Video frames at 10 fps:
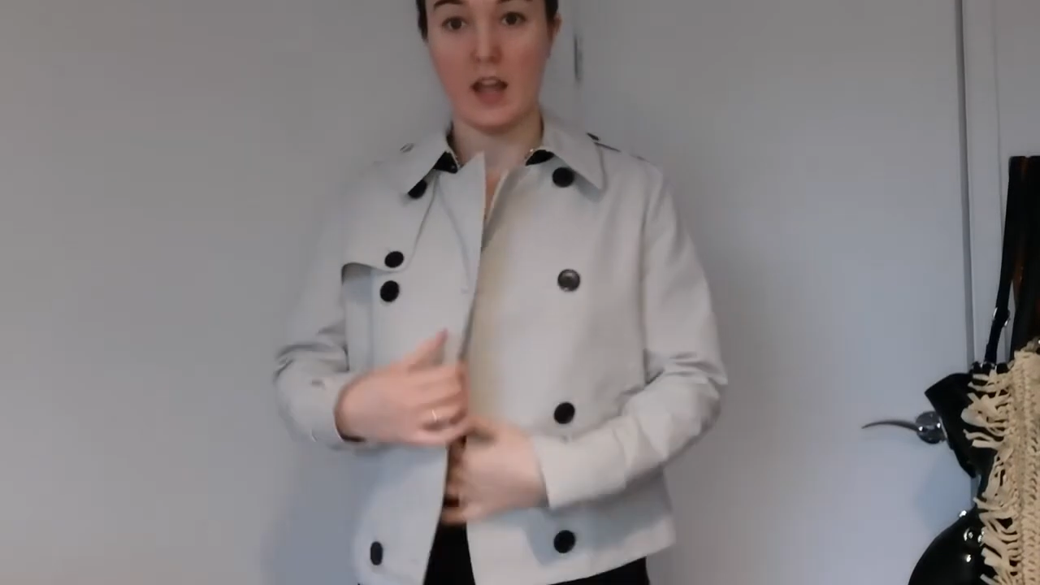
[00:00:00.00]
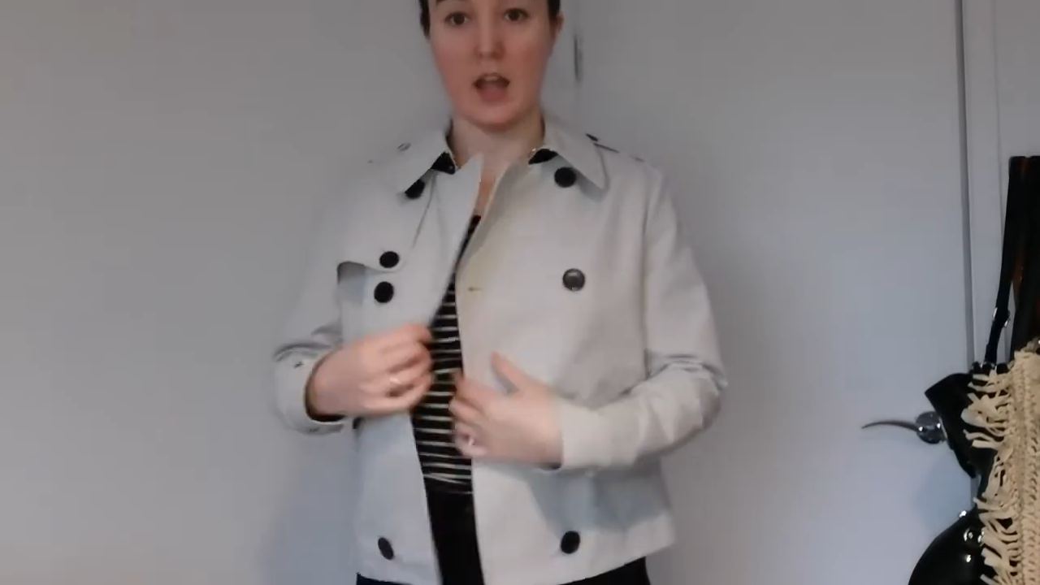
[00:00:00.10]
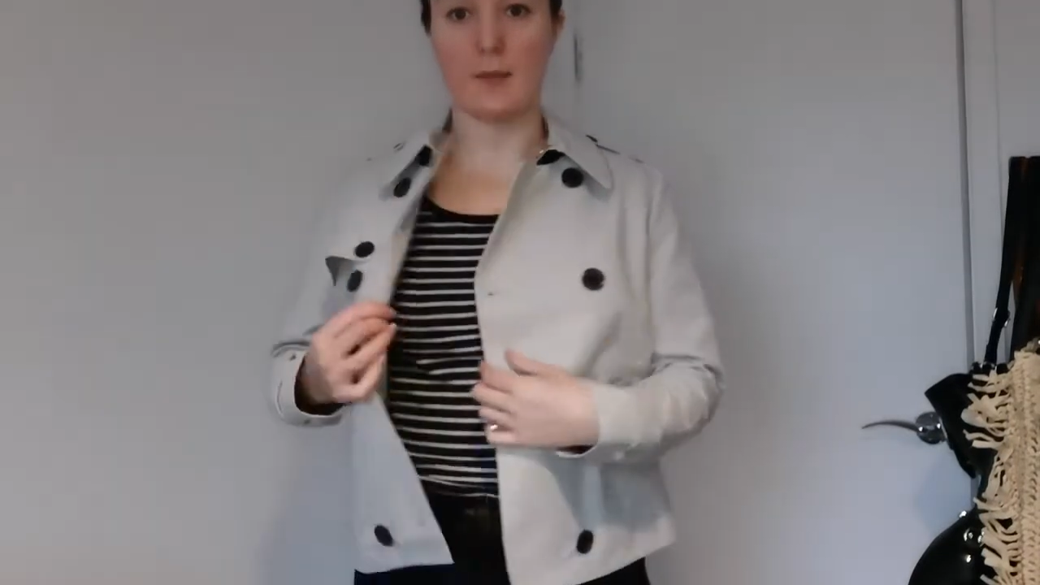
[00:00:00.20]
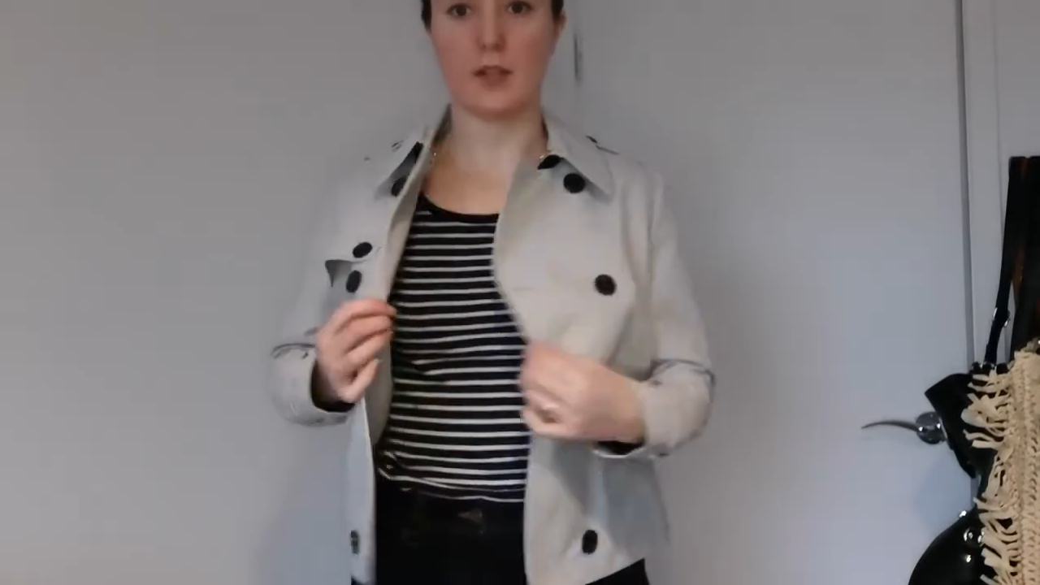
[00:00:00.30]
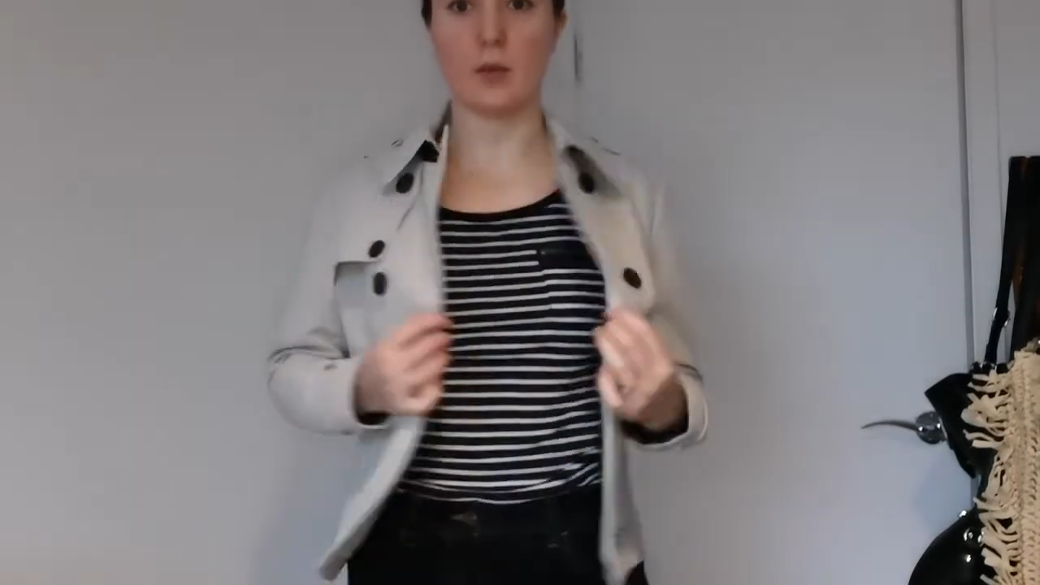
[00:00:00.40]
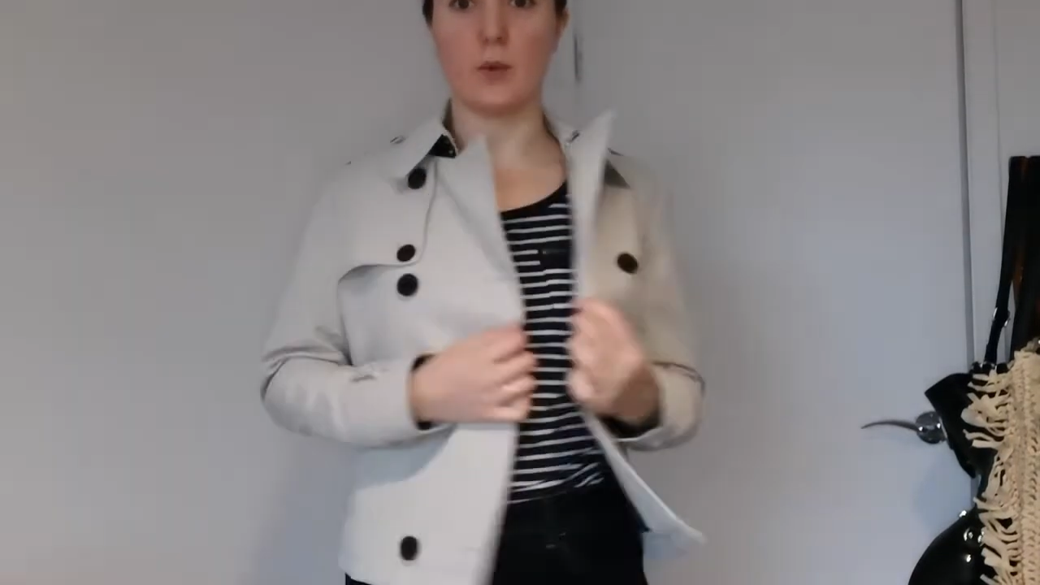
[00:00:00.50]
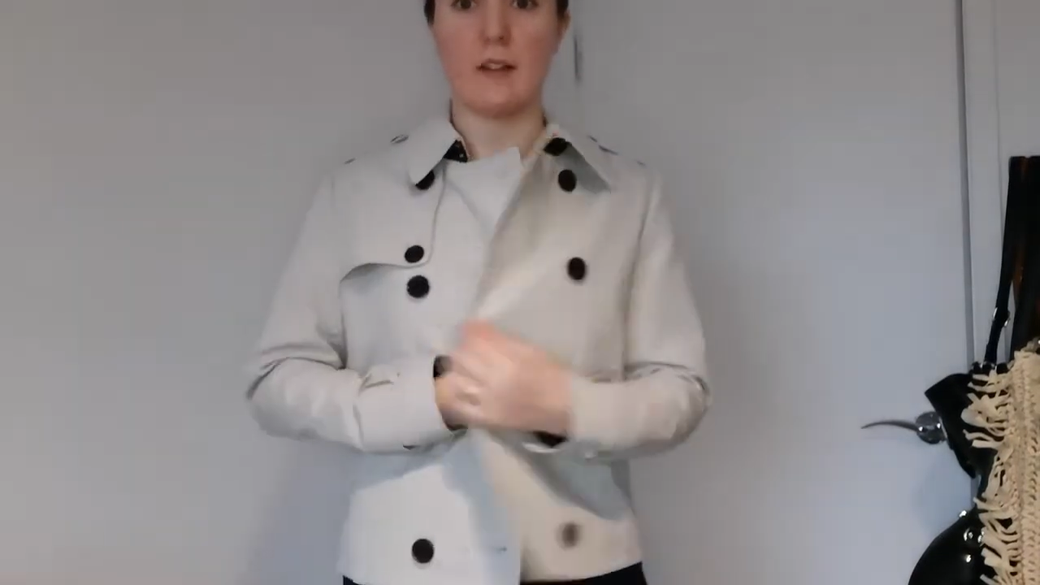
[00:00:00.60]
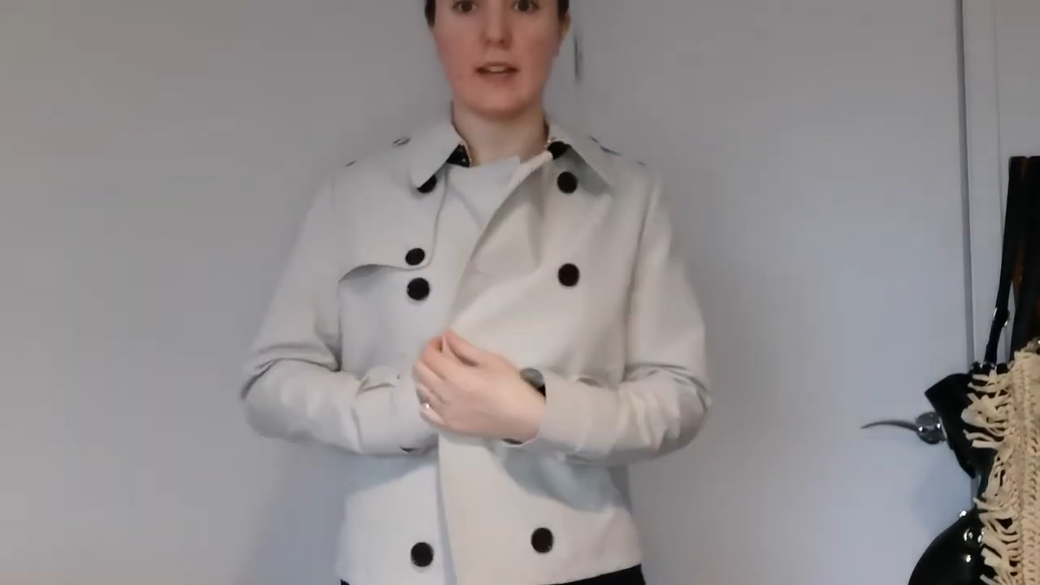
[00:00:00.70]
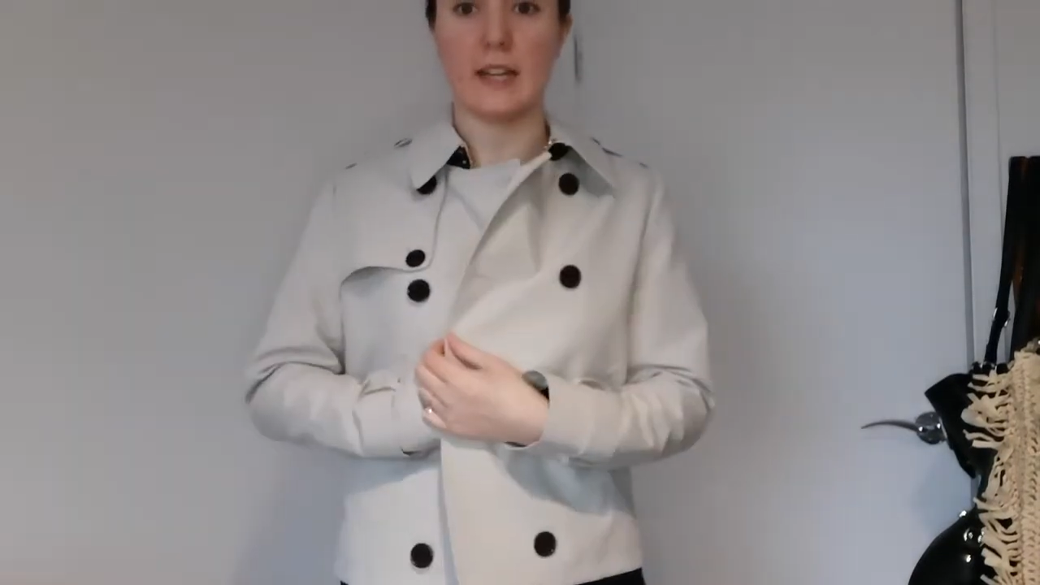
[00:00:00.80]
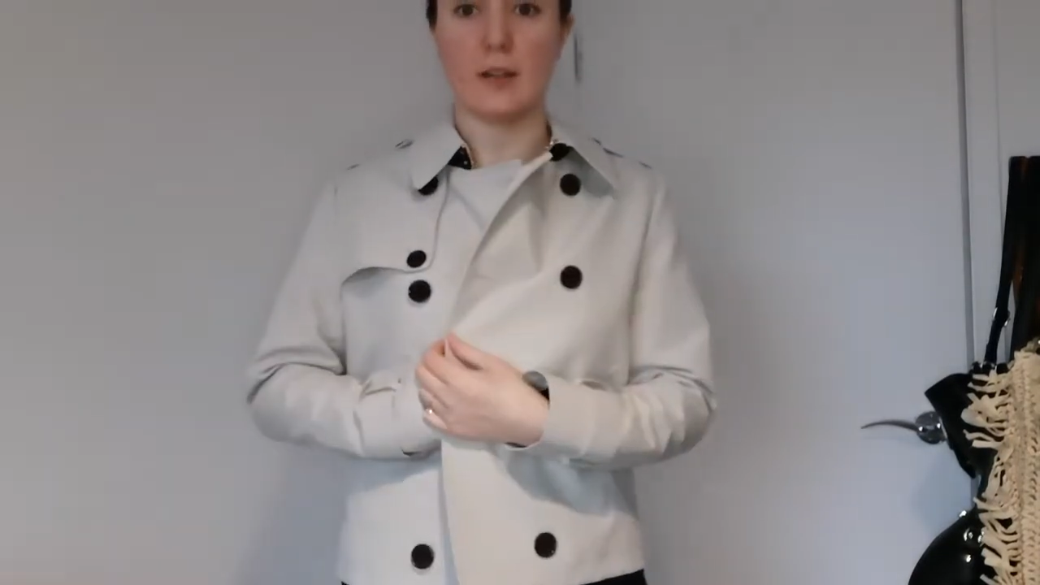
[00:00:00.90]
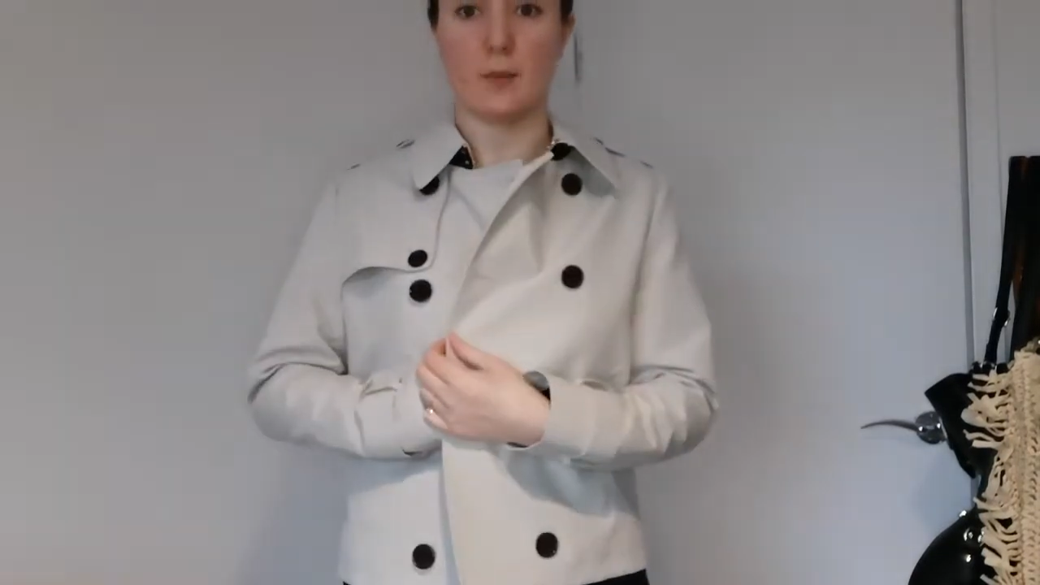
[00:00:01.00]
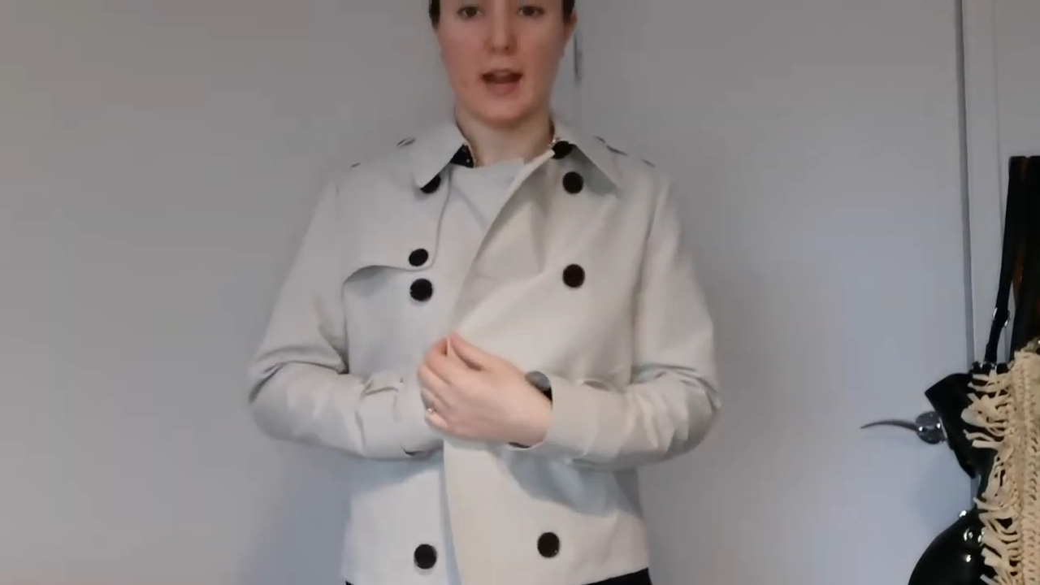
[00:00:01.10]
You can wear it either